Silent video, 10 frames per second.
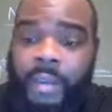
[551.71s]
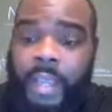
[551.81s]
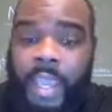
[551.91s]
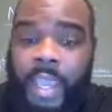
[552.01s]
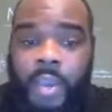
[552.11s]

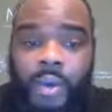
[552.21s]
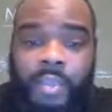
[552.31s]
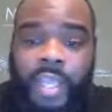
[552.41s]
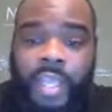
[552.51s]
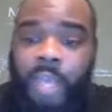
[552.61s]

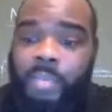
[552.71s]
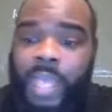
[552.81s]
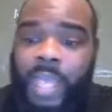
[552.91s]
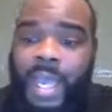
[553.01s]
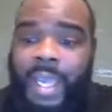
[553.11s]
here that
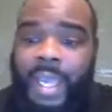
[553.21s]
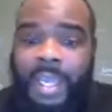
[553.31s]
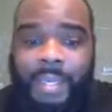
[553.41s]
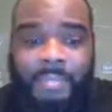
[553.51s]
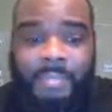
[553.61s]
apply
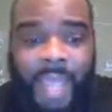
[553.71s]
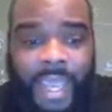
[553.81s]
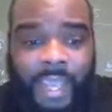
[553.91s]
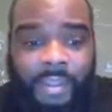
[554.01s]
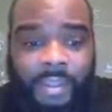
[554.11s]
in math.